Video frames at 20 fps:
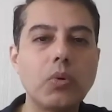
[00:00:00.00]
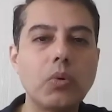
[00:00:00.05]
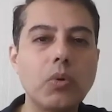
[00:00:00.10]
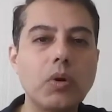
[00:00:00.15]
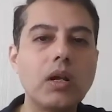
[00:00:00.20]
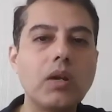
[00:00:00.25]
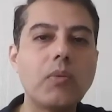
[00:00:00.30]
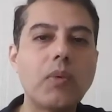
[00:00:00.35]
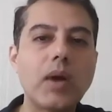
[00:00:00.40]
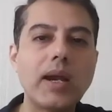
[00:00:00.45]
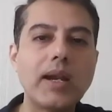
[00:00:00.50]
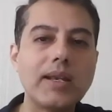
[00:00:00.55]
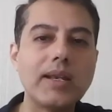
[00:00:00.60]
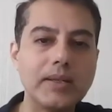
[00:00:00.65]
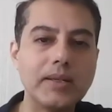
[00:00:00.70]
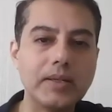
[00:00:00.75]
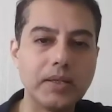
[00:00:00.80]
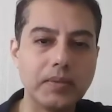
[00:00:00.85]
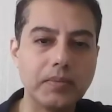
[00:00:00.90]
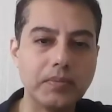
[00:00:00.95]
worldwide
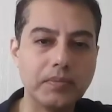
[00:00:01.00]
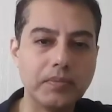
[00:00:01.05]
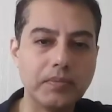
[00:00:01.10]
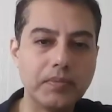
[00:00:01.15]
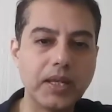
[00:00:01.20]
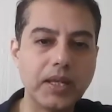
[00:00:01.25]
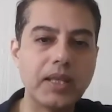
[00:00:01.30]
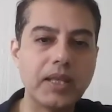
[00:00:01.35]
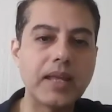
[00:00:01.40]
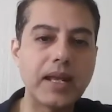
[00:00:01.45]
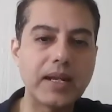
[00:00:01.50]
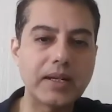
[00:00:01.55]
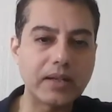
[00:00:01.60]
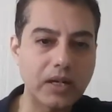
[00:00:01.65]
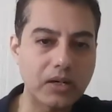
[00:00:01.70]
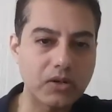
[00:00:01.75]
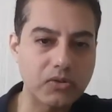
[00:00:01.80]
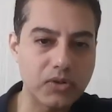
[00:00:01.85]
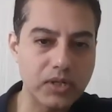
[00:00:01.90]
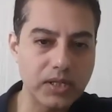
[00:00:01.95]
income in that
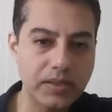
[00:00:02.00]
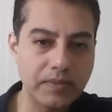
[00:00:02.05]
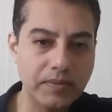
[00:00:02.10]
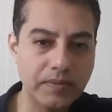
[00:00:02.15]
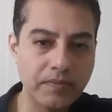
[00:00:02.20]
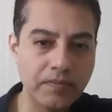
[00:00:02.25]
country.